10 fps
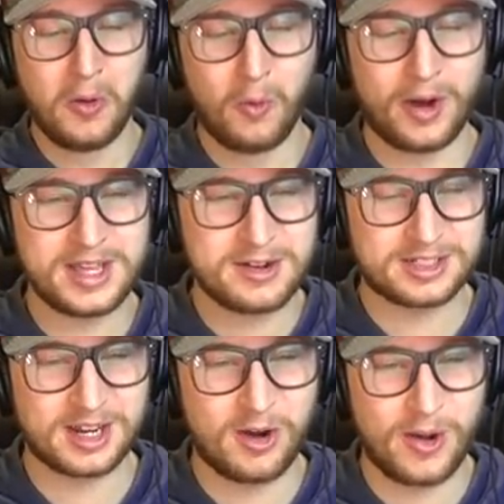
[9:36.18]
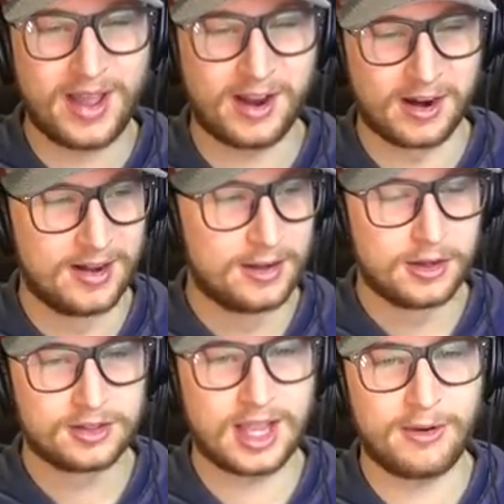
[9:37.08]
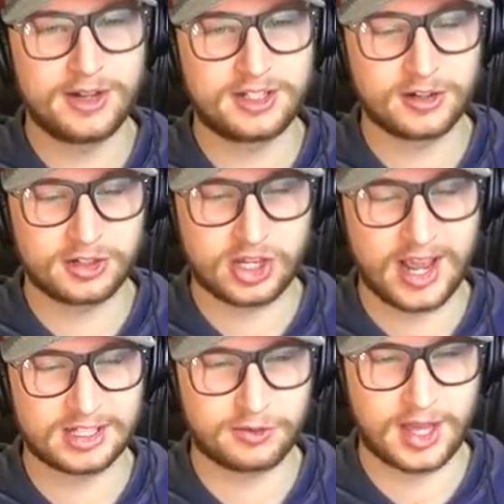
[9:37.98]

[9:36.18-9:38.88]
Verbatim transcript: What are you doing? That was your chance for